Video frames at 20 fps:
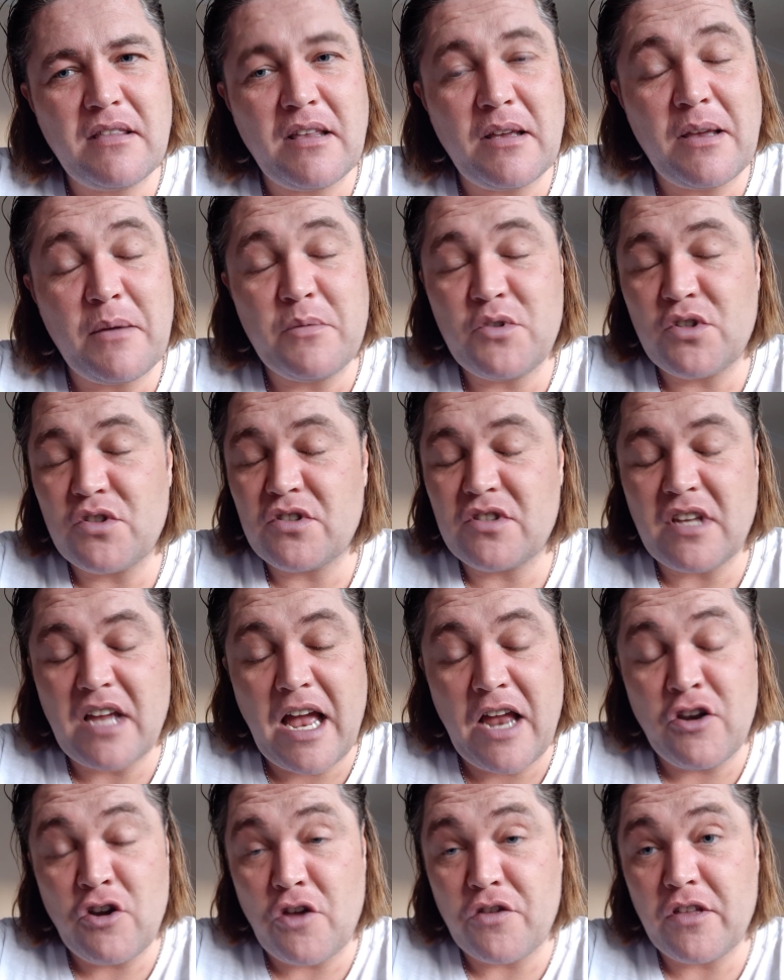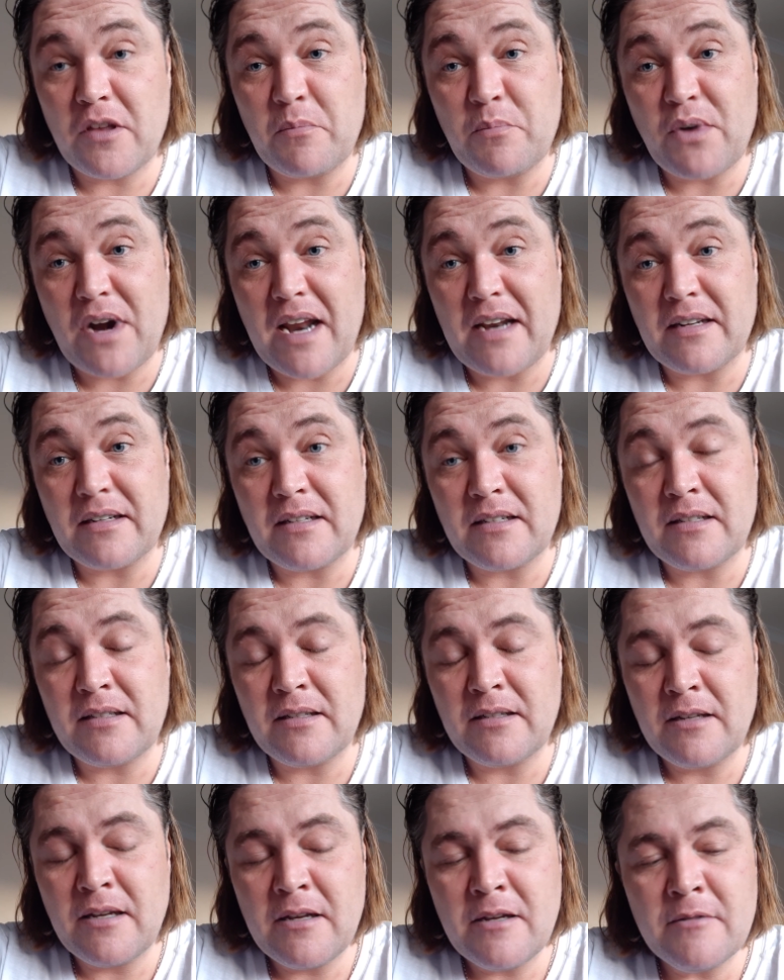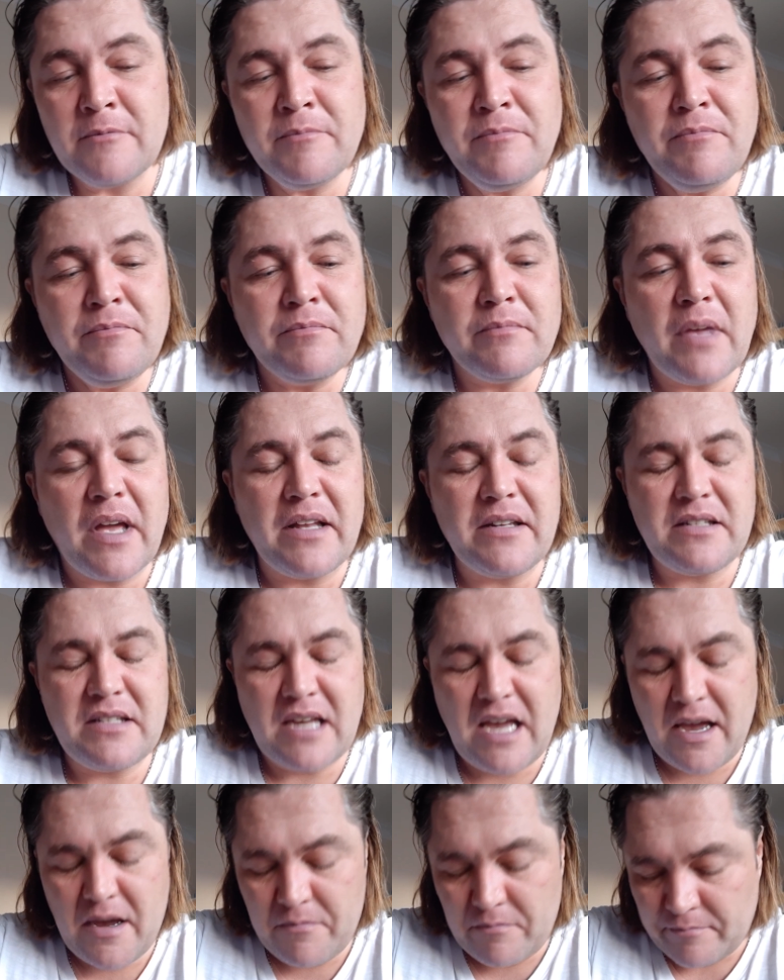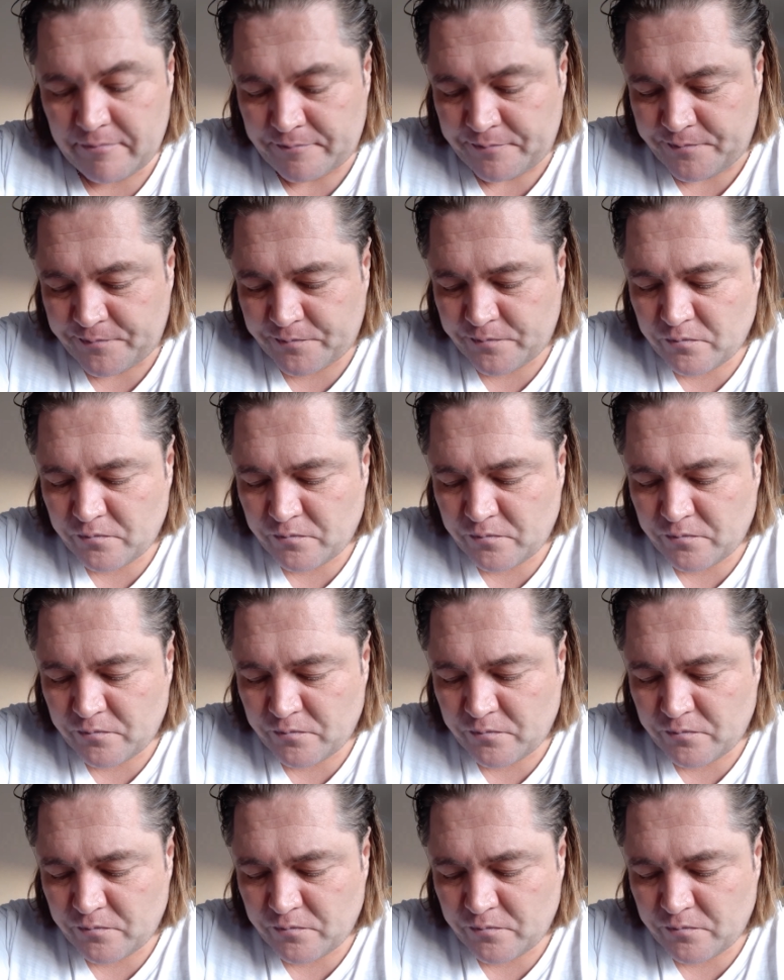It was just a nothing brand, and um,